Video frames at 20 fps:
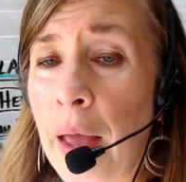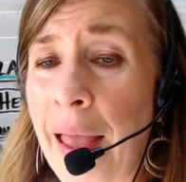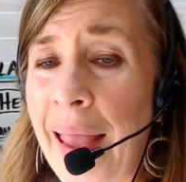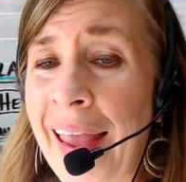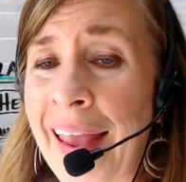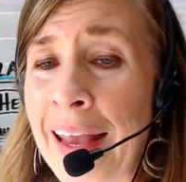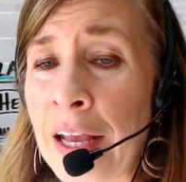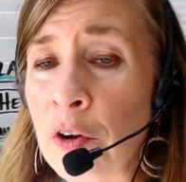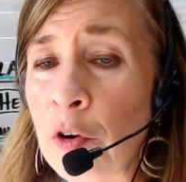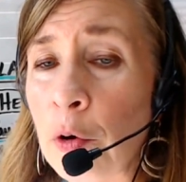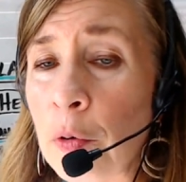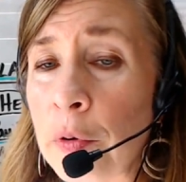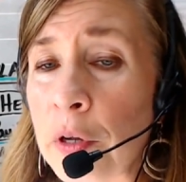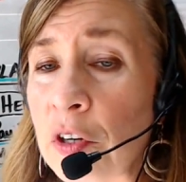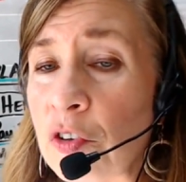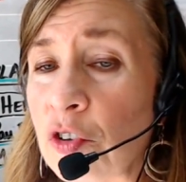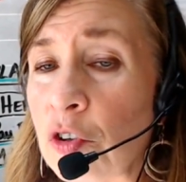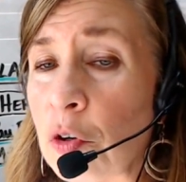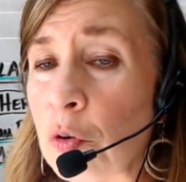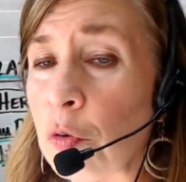anger
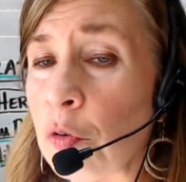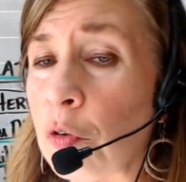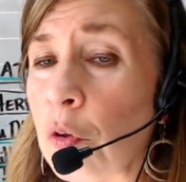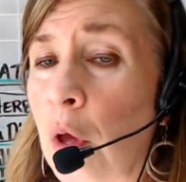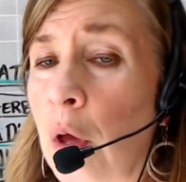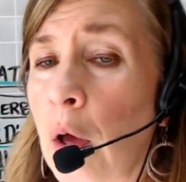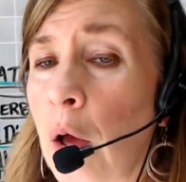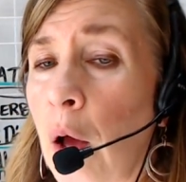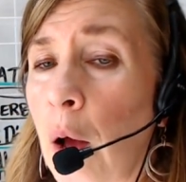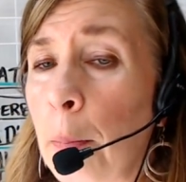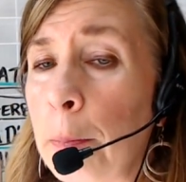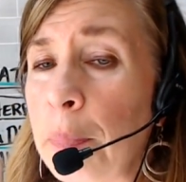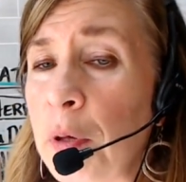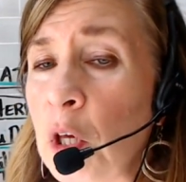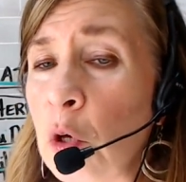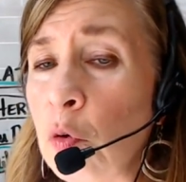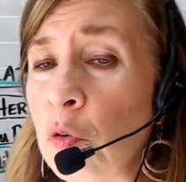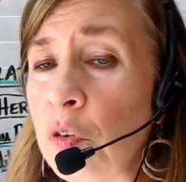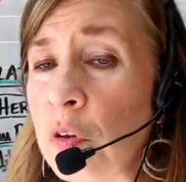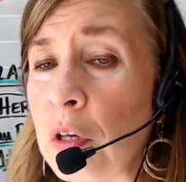issues,
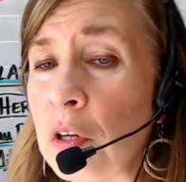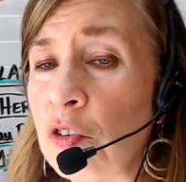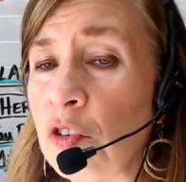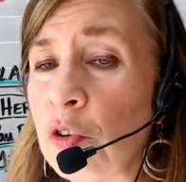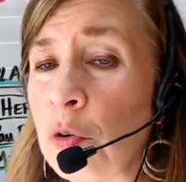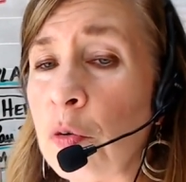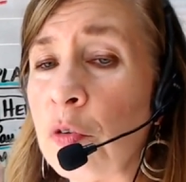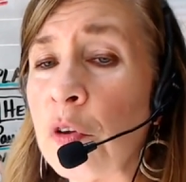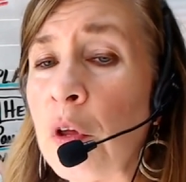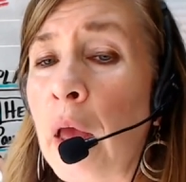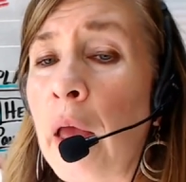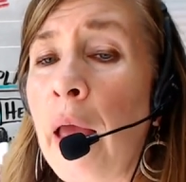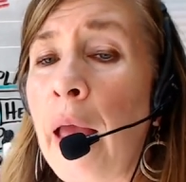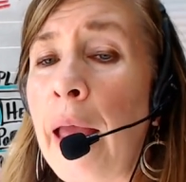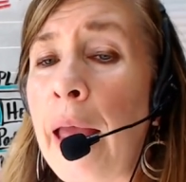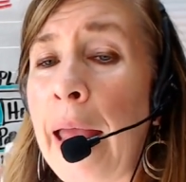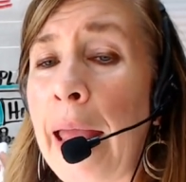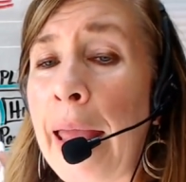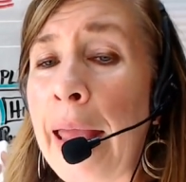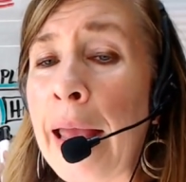abuse issues,
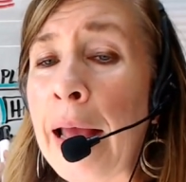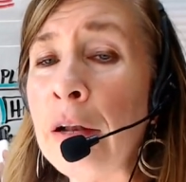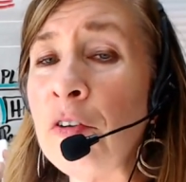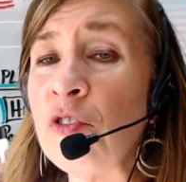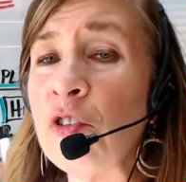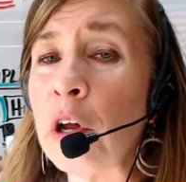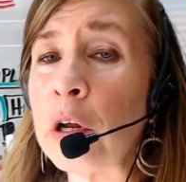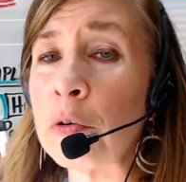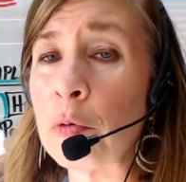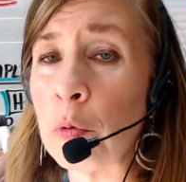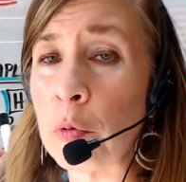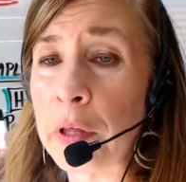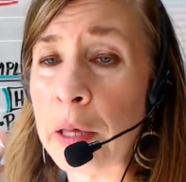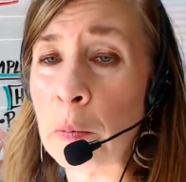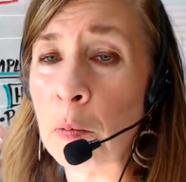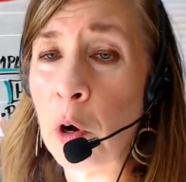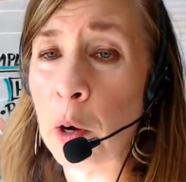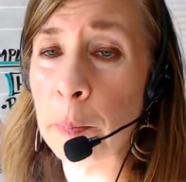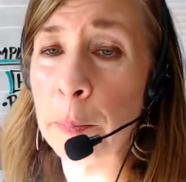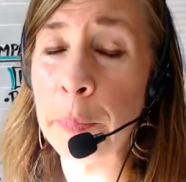and generally
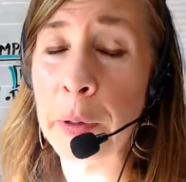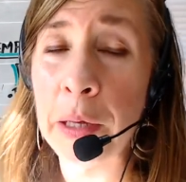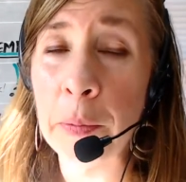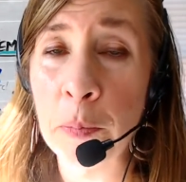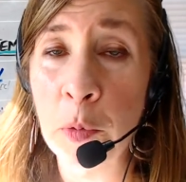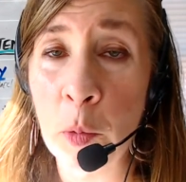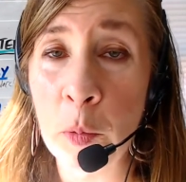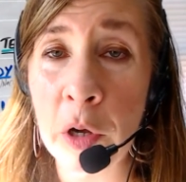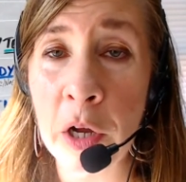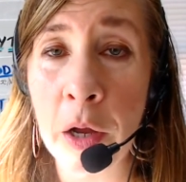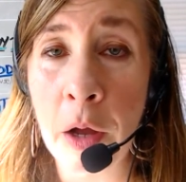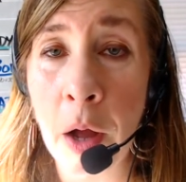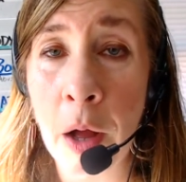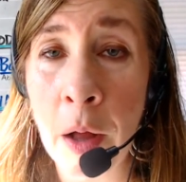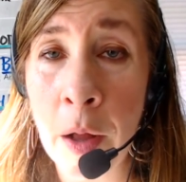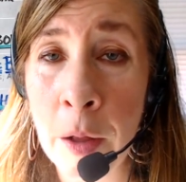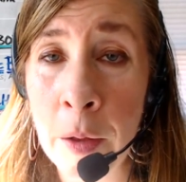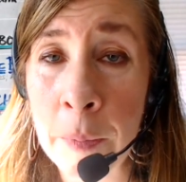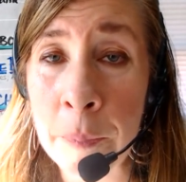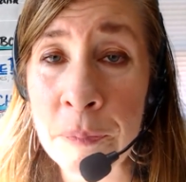what people would
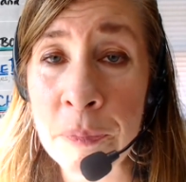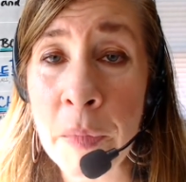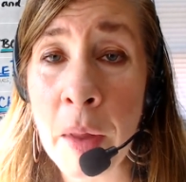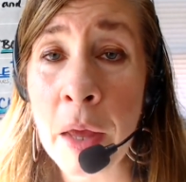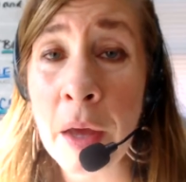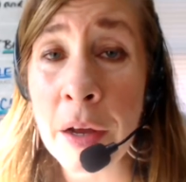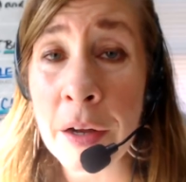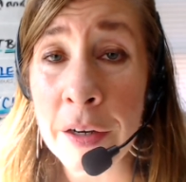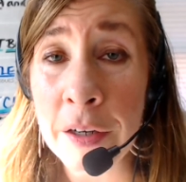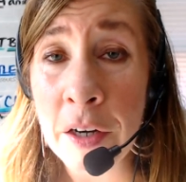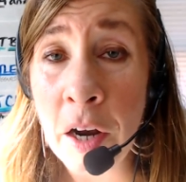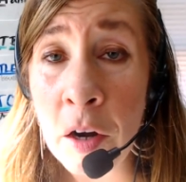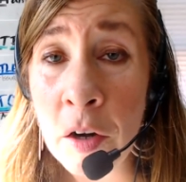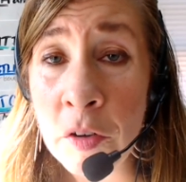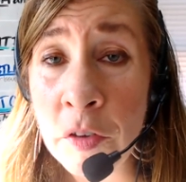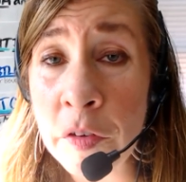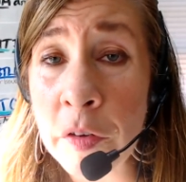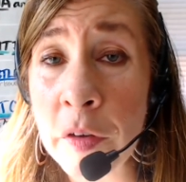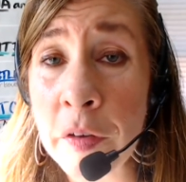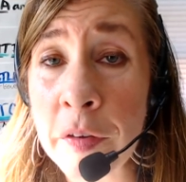call
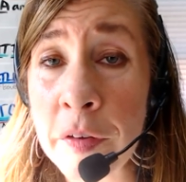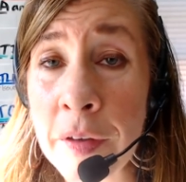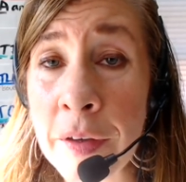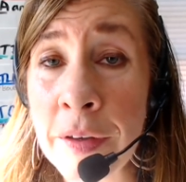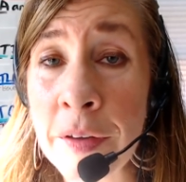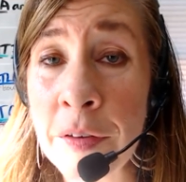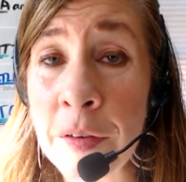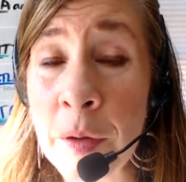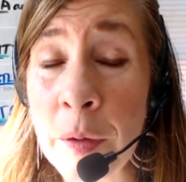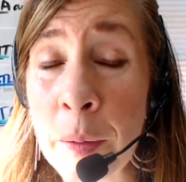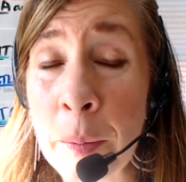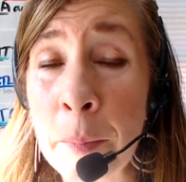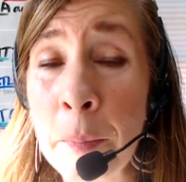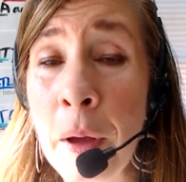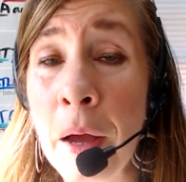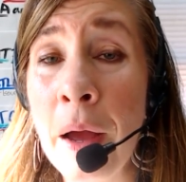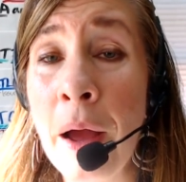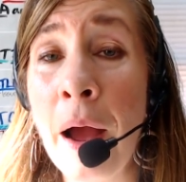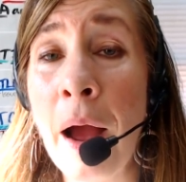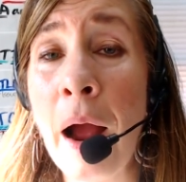narcissism.
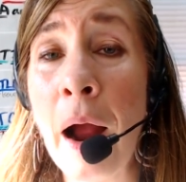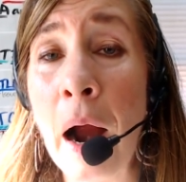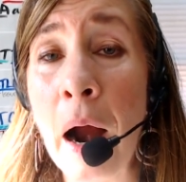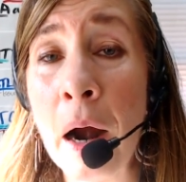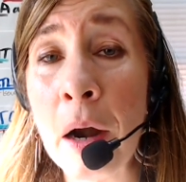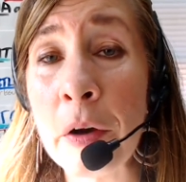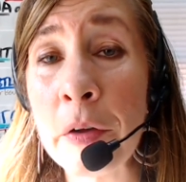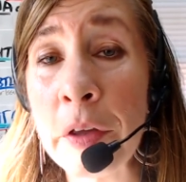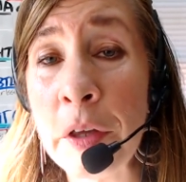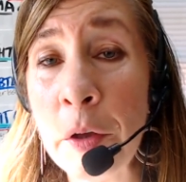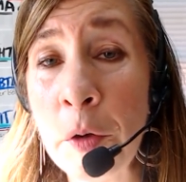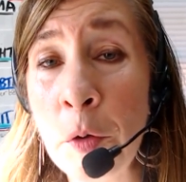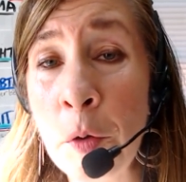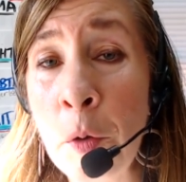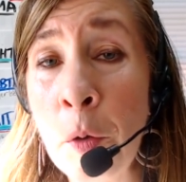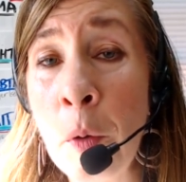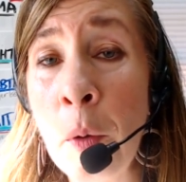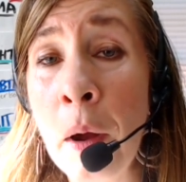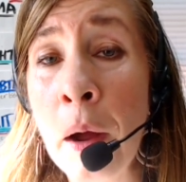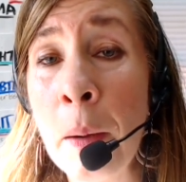Are
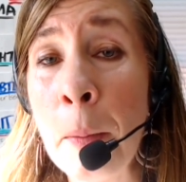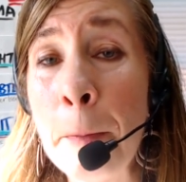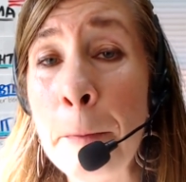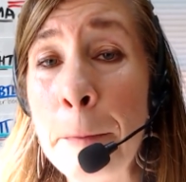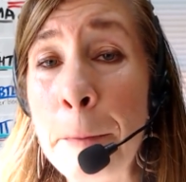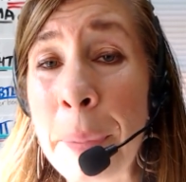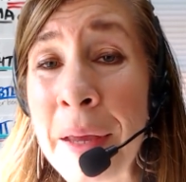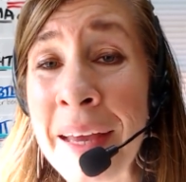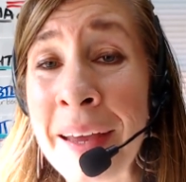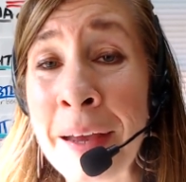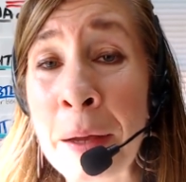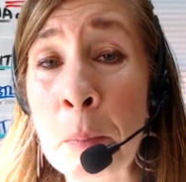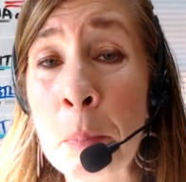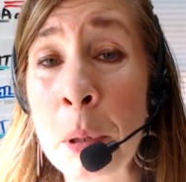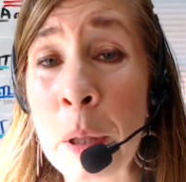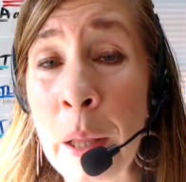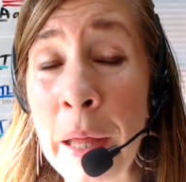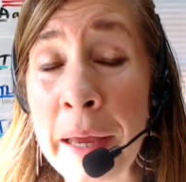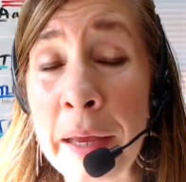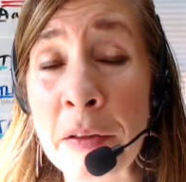you being
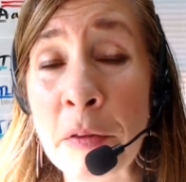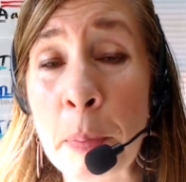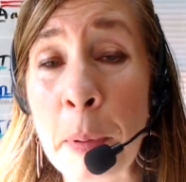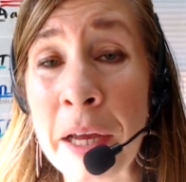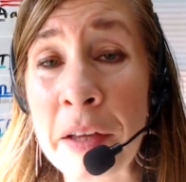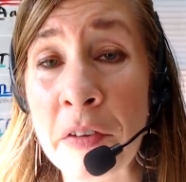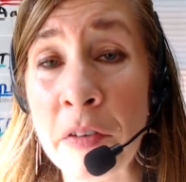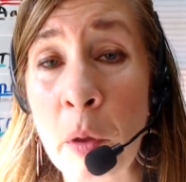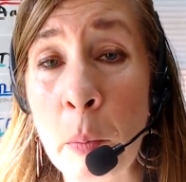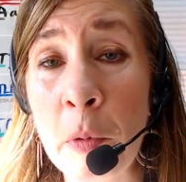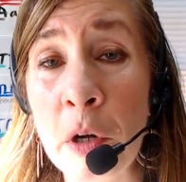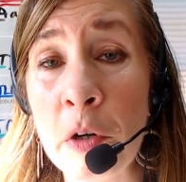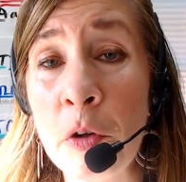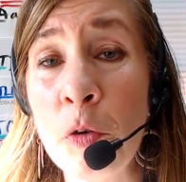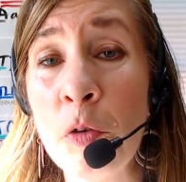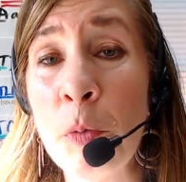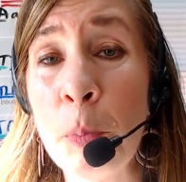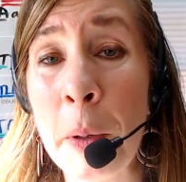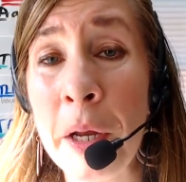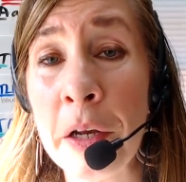plagued by someone
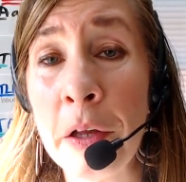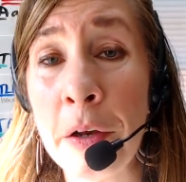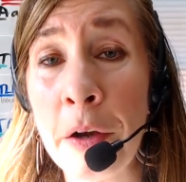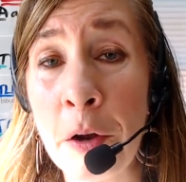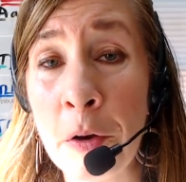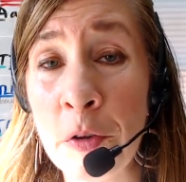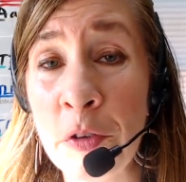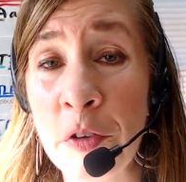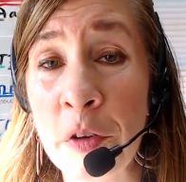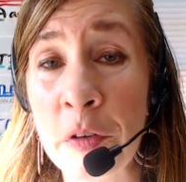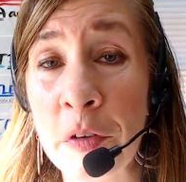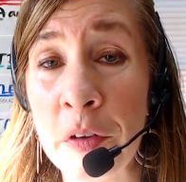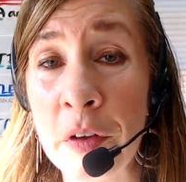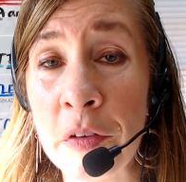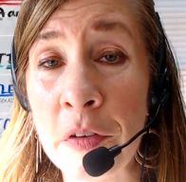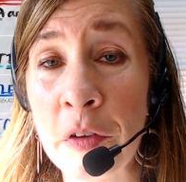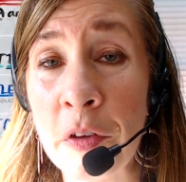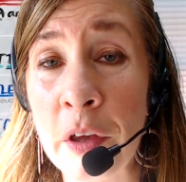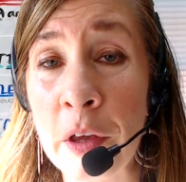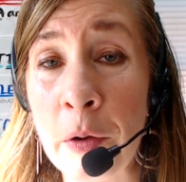who's been a
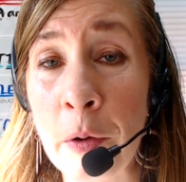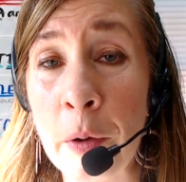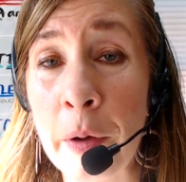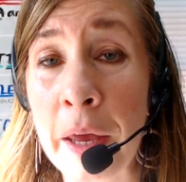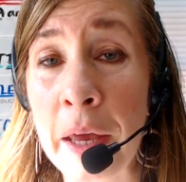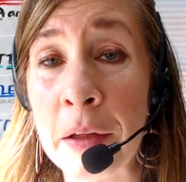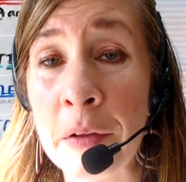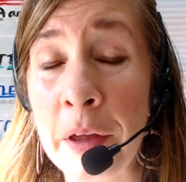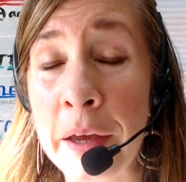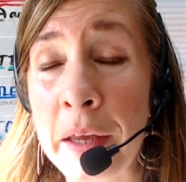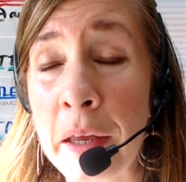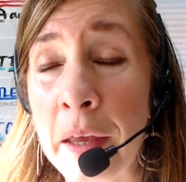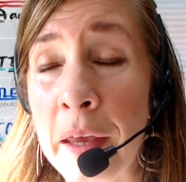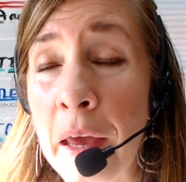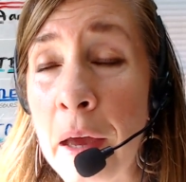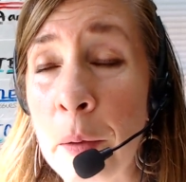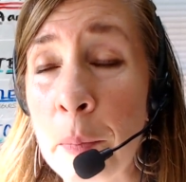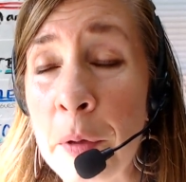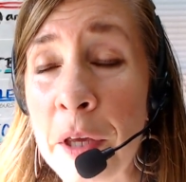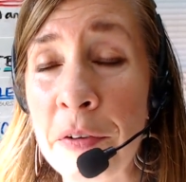narcissist to you? Okay, like, yeah,
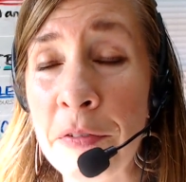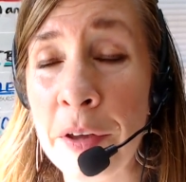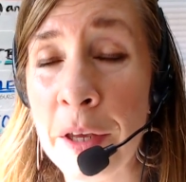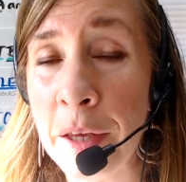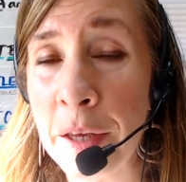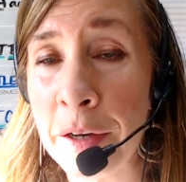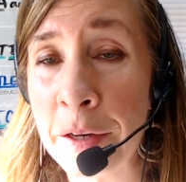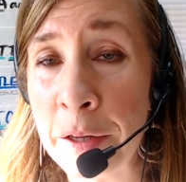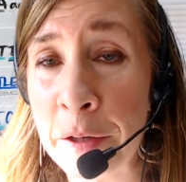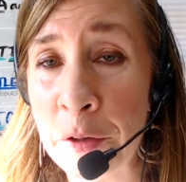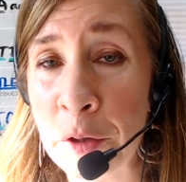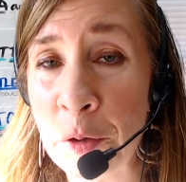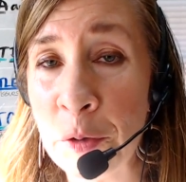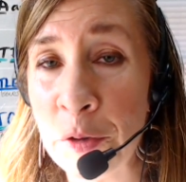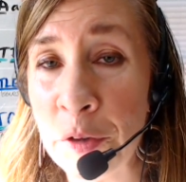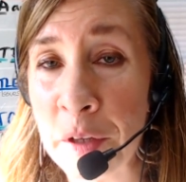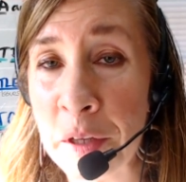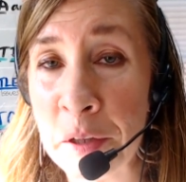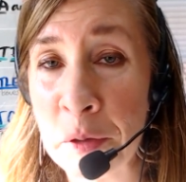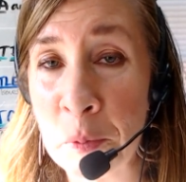I'm giving in and
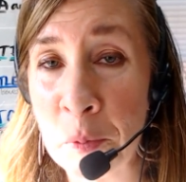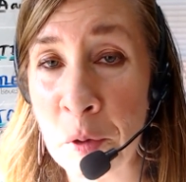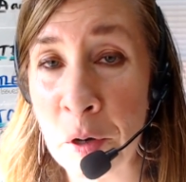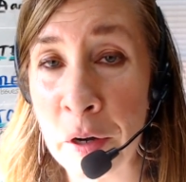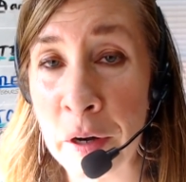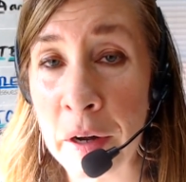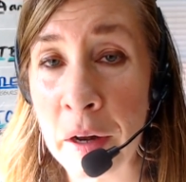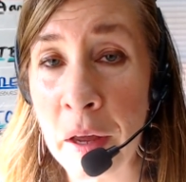using the word,